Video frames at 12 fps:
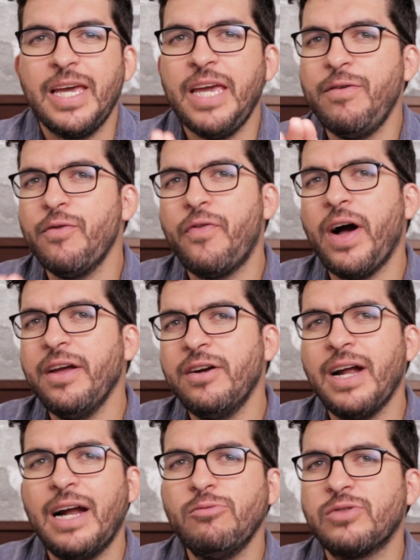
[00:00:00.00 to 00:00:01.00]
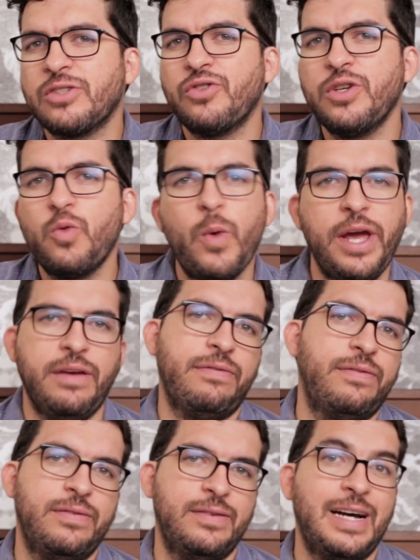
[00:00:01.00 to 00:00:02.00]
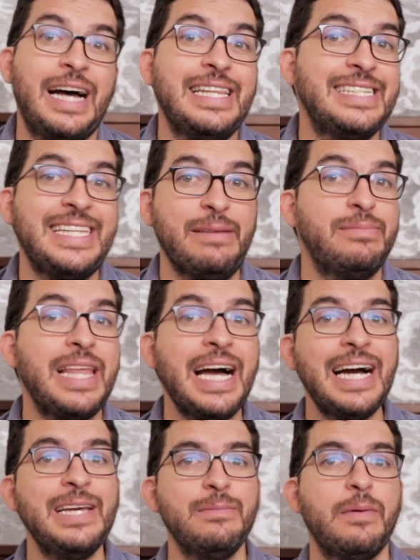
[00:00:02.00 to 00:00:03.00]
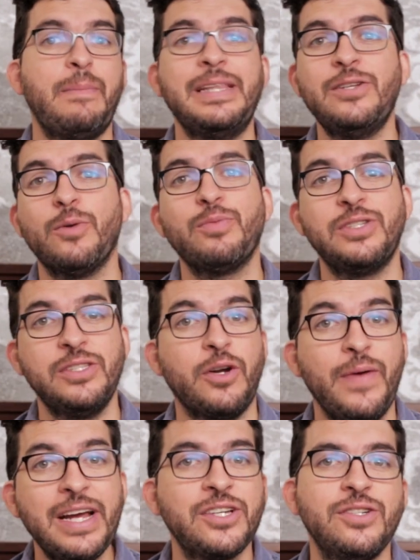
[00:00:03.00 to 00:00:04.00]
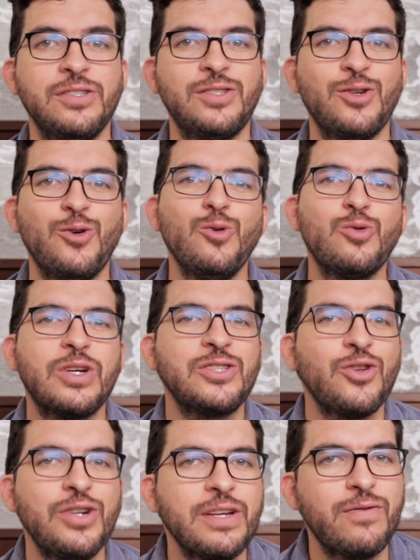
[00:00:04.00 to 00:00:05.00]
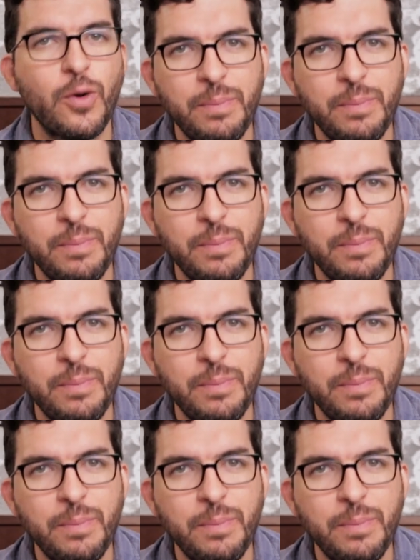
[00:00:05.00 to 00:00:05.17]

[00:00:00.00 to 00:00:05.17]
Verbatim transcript: If you fire an ultrasonic wave at the same time but in opposite directions, ultrasonic